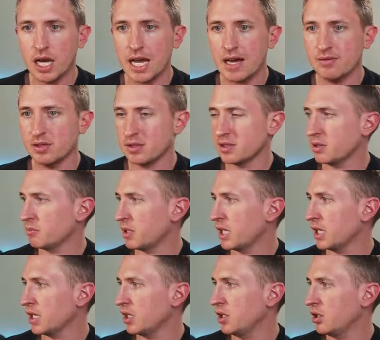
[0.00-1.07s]
I have this in
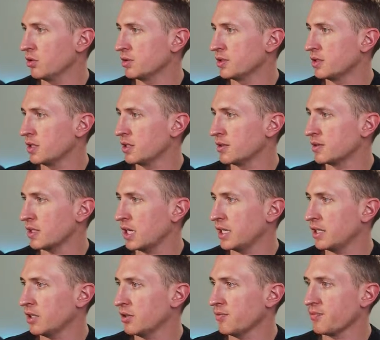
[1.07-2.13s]
my notes to the
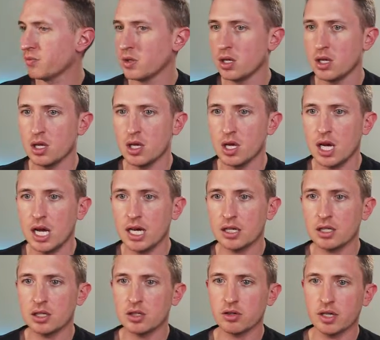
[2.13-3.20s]
side here.
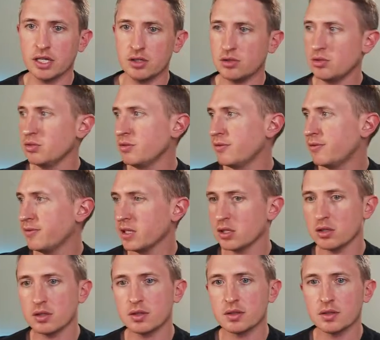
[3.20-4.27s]
I'm going to create 2
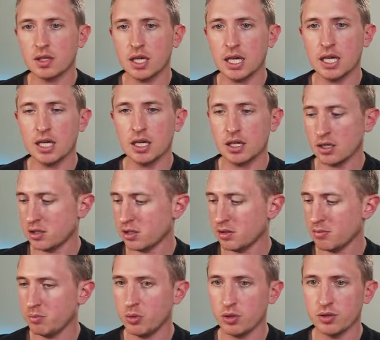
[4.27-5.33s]
fields, and
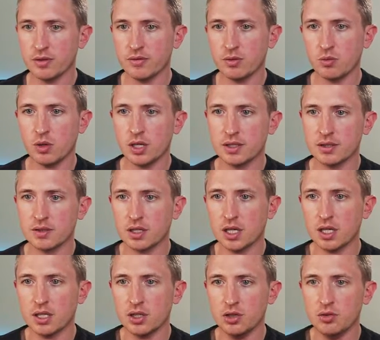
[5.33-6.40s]
both of them, one is
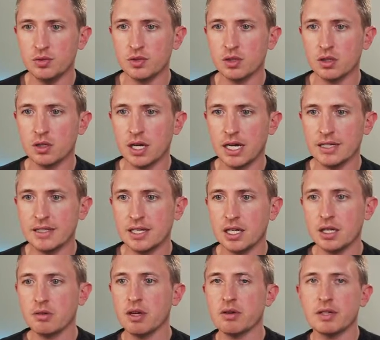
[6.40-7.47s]
a user
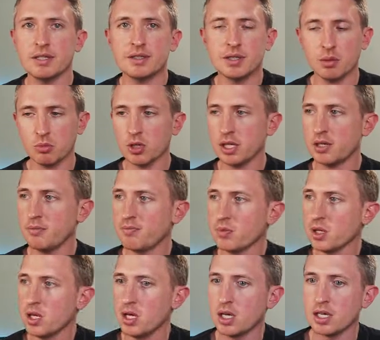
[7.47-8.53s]
itinerary summary,
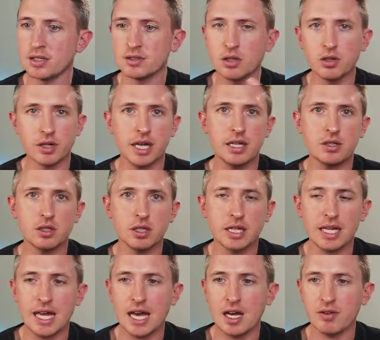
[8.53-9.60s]
because the location
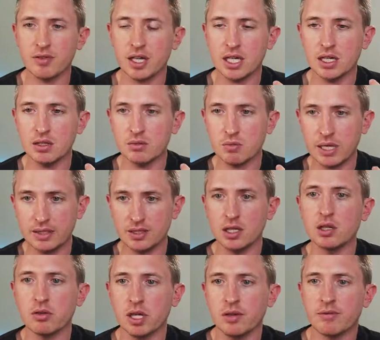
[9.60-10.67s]
can have a
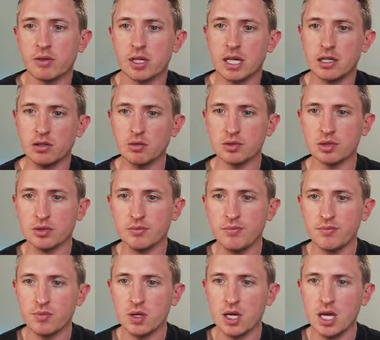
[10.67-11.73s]
itinerary for that
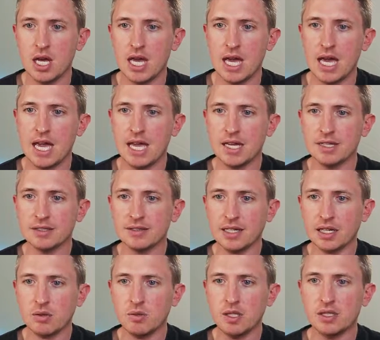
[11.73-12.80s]
user, and the
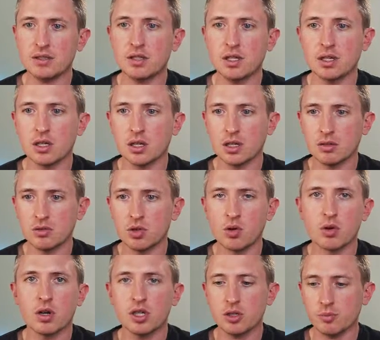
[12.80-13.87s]
second one is the
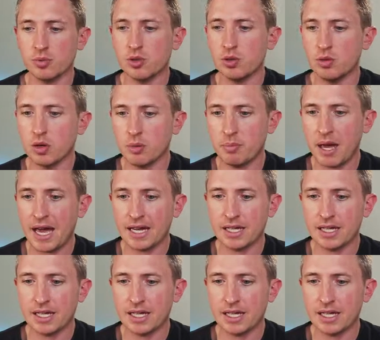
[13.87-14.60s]
tour